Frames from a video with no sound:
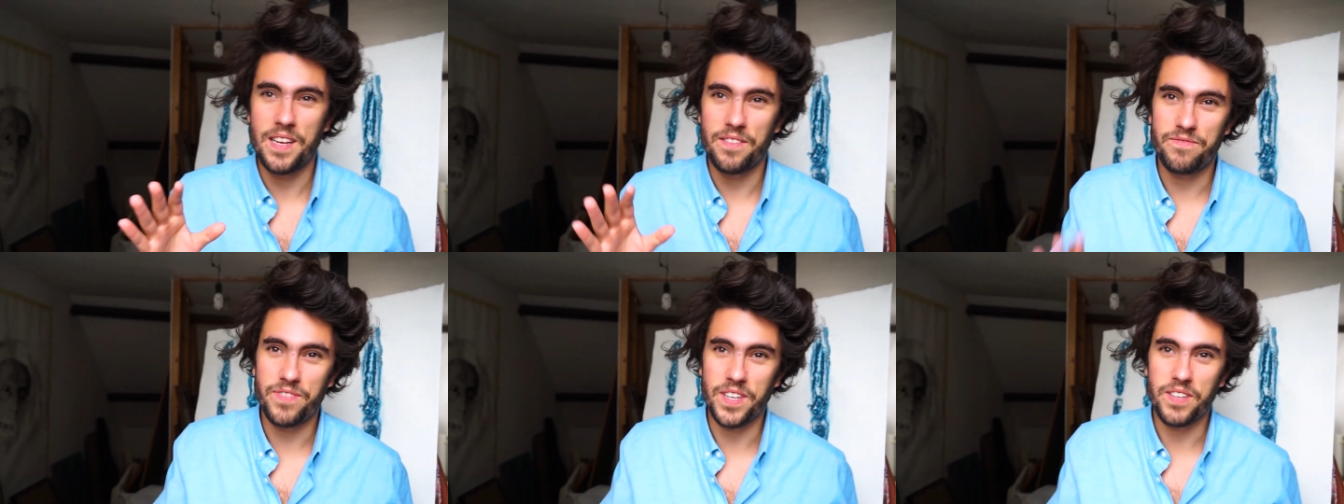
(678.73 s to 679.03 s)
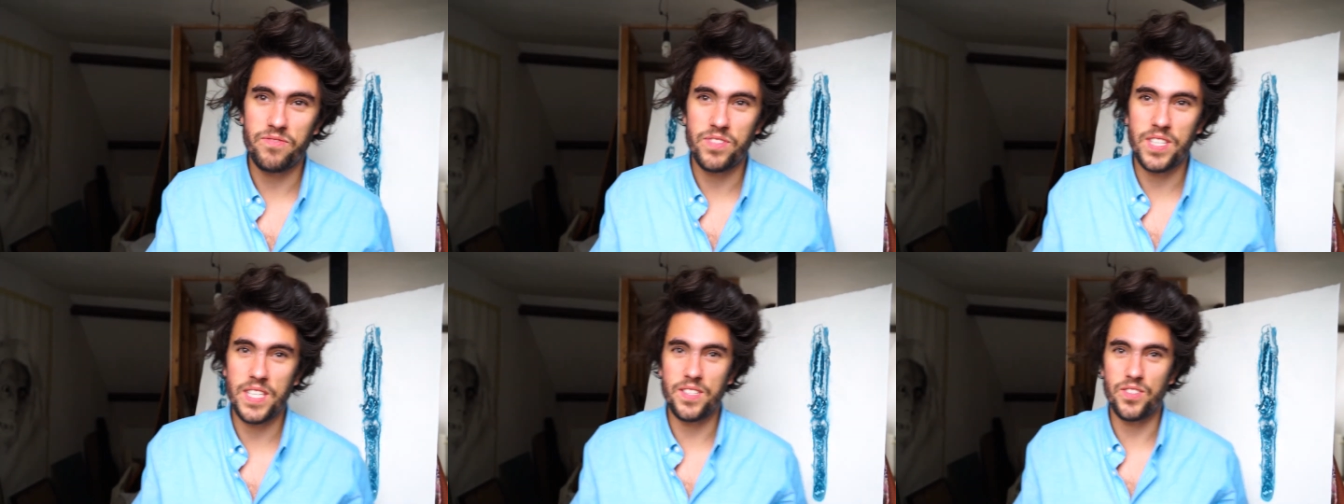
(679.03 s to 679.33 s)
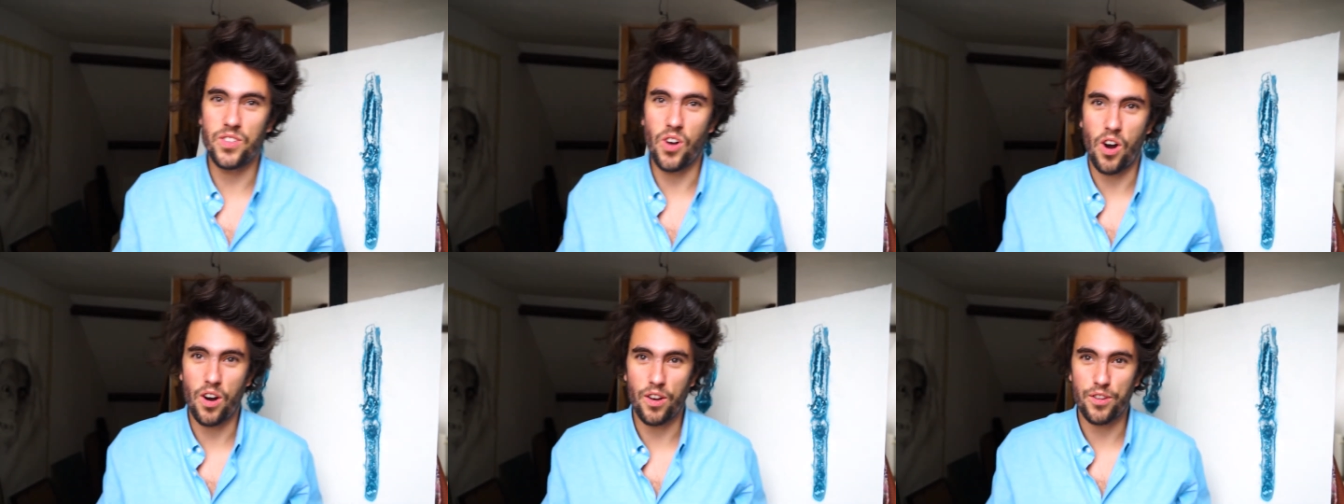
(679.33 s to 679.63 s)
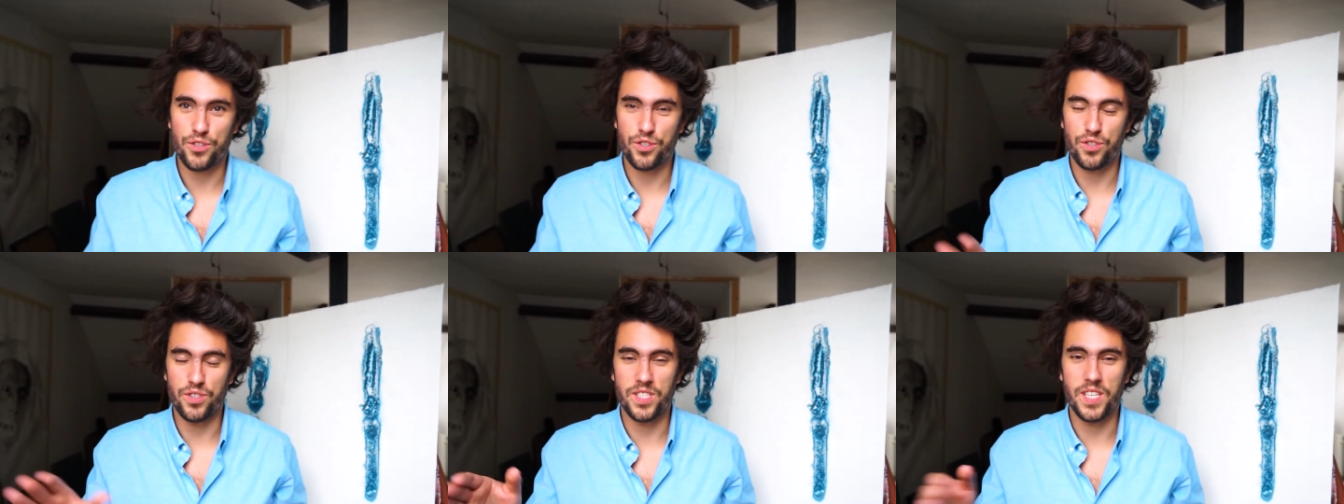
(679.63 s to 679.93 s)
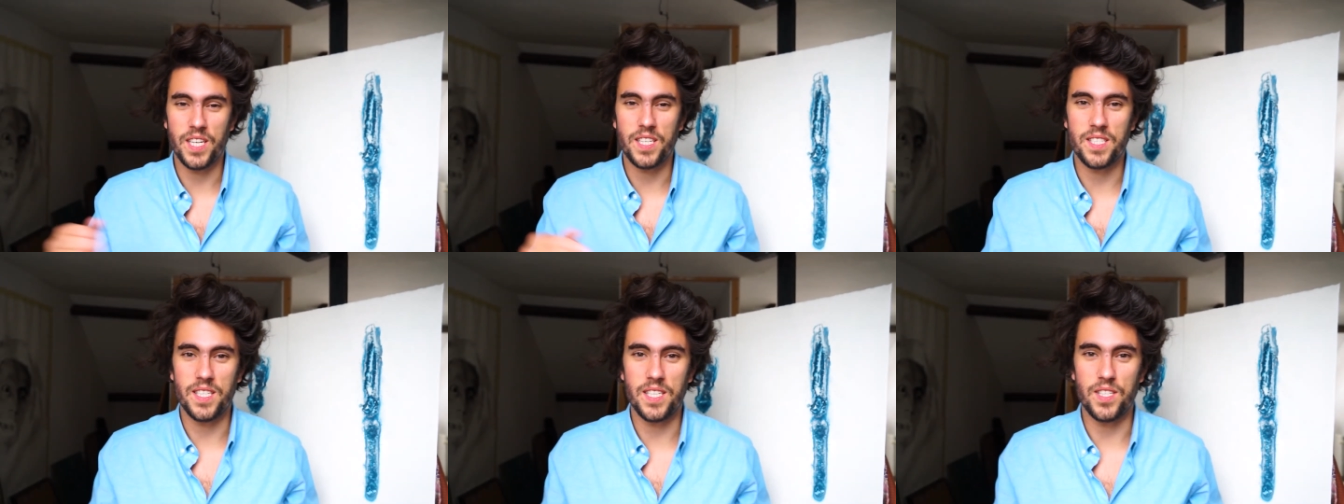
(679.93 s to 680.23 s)
$15 to
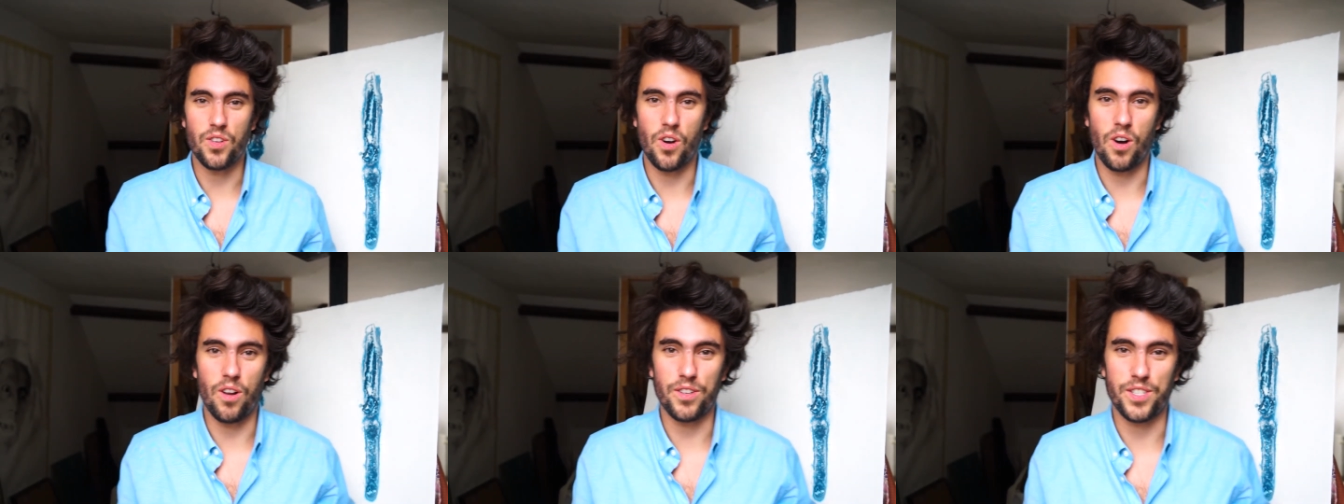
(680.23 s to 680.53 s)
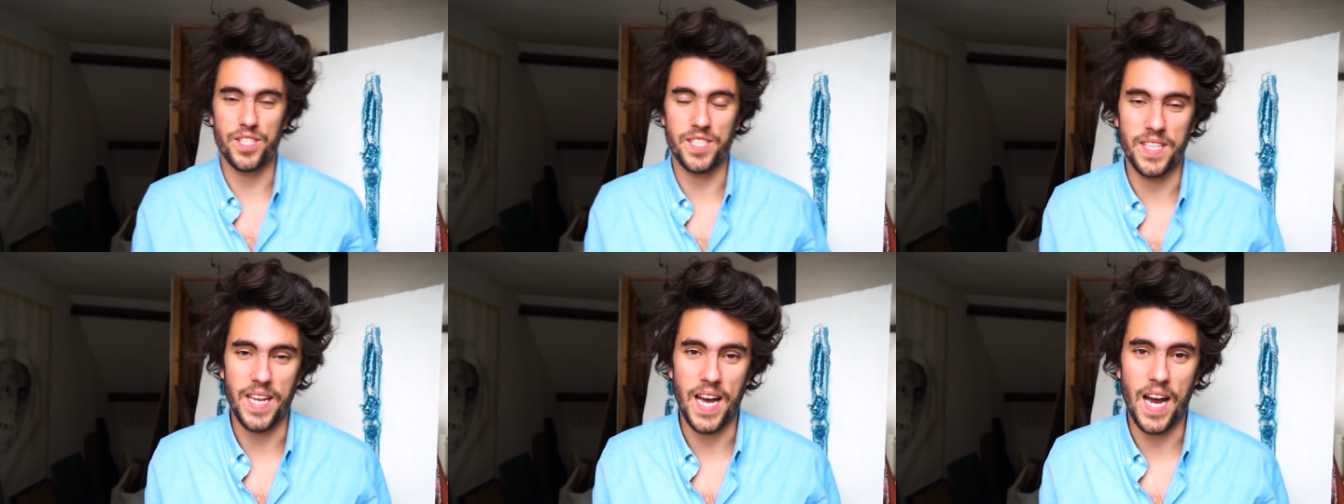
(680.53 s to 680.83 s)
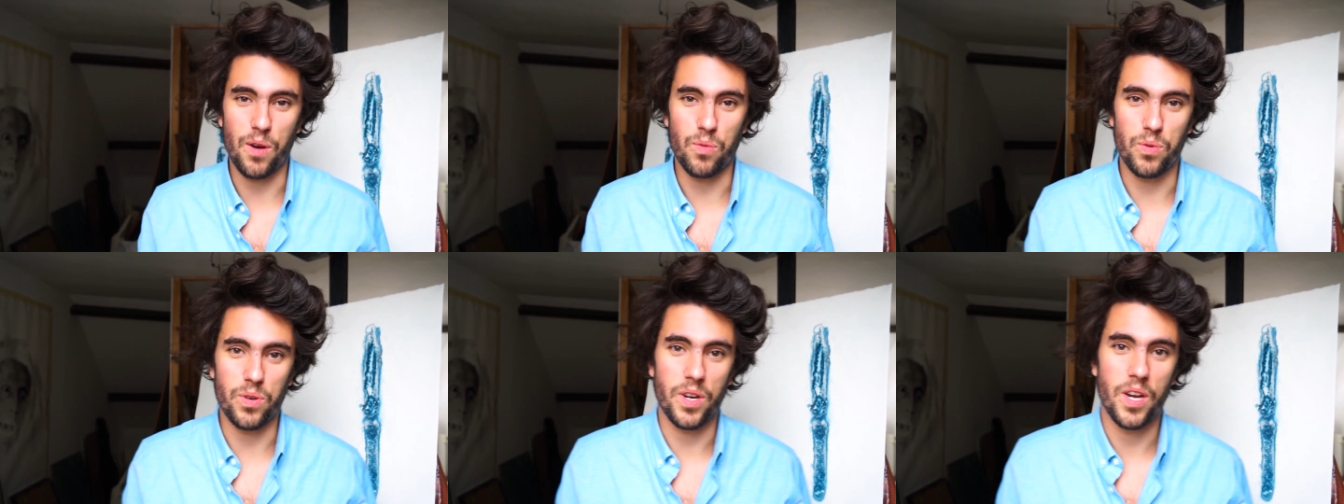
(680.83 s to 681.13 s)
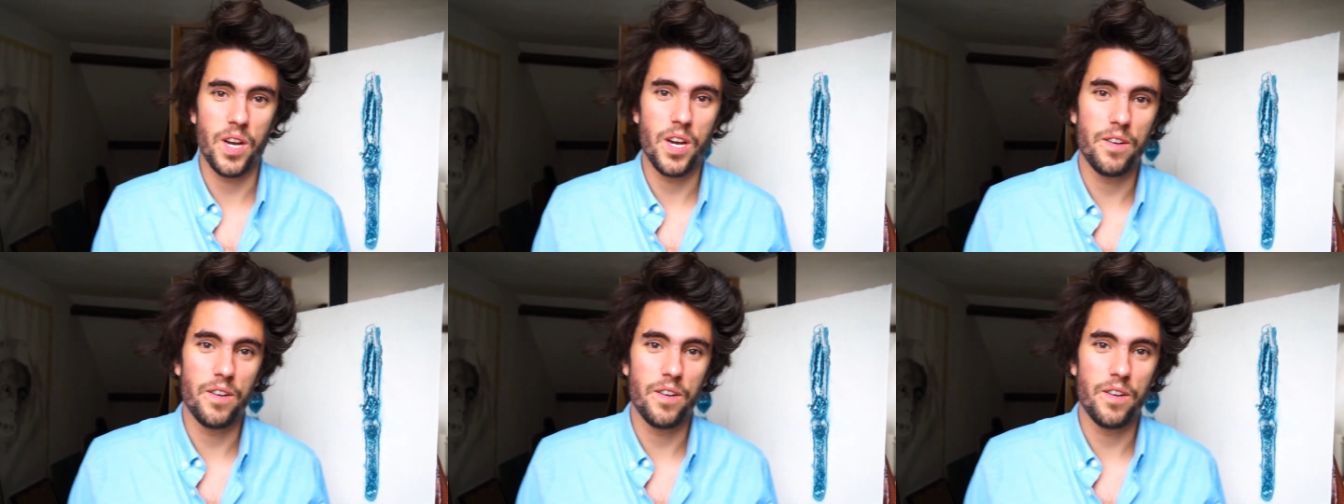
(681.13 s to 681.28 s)
$60 an hour